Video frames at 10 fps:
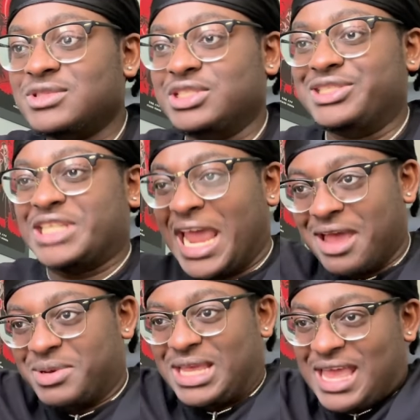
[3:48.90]

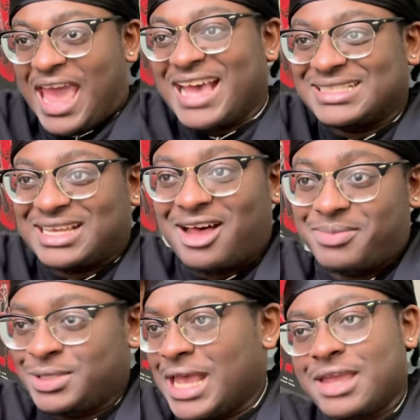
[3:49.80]
jammed it, head top.
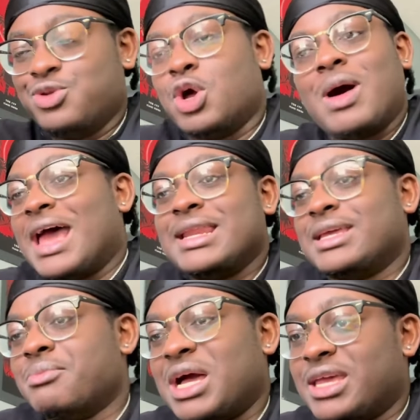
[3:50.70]
Yeah, you know I had to
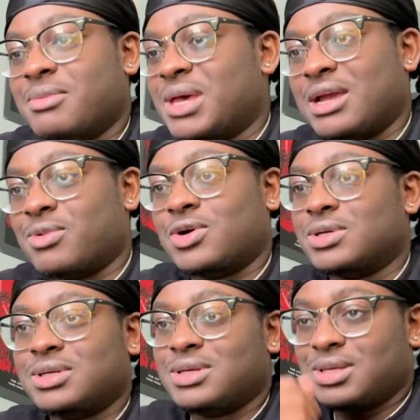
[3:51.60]
get my get back, bro.
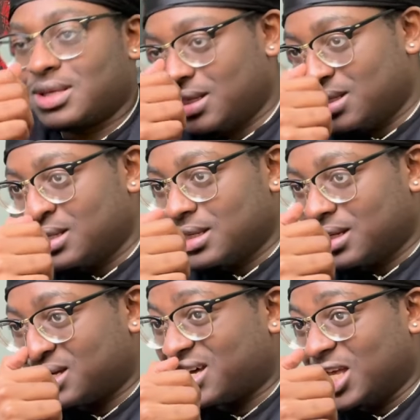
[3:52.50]

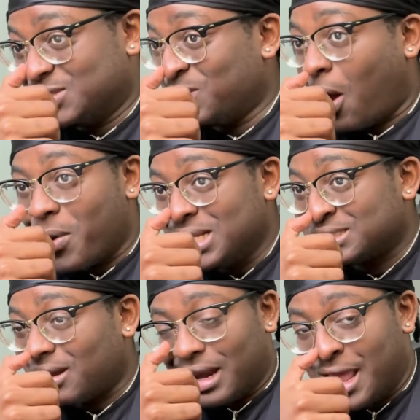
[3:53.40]
Cause we already
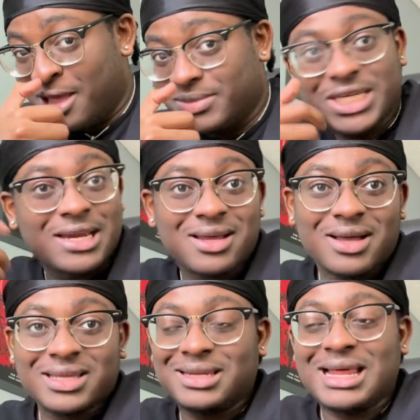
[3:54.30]
saw the MJ dunk
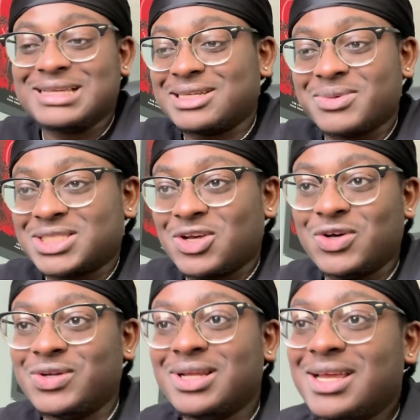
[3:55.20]
in the last
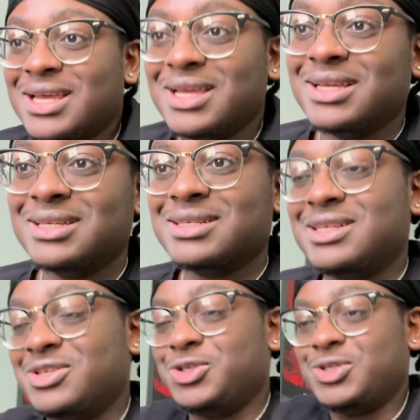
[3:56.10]
episode.
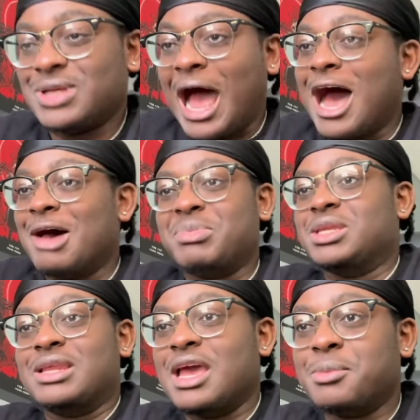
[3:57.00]
I'll be
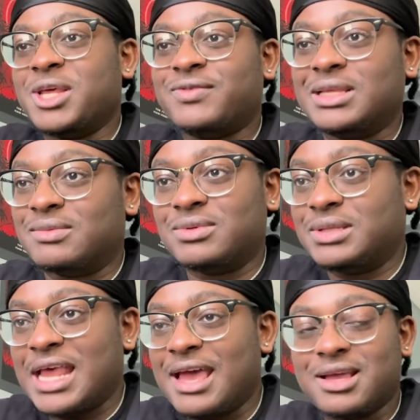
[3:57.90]
damned if the
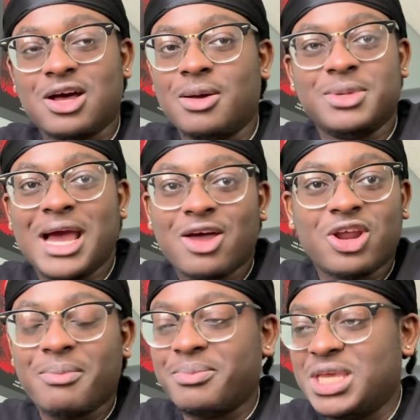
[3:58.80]
net come down
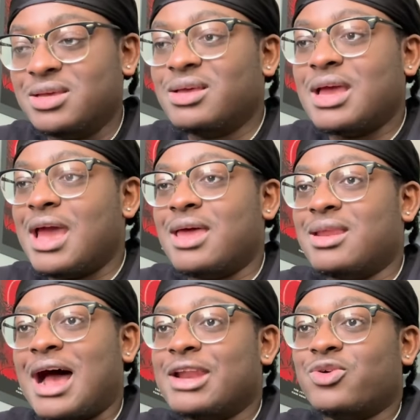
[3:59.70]
on me and
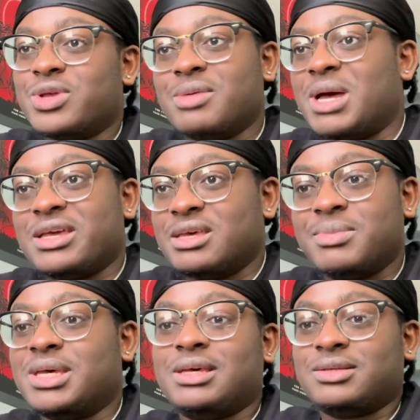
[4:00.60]
I don't get my get
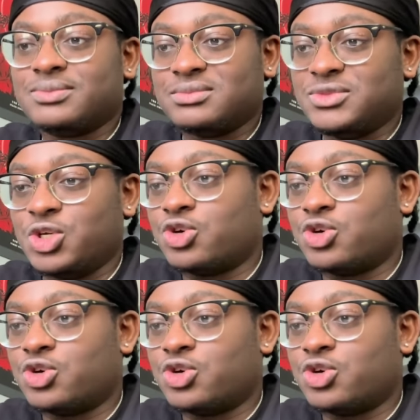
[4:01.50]
back. You're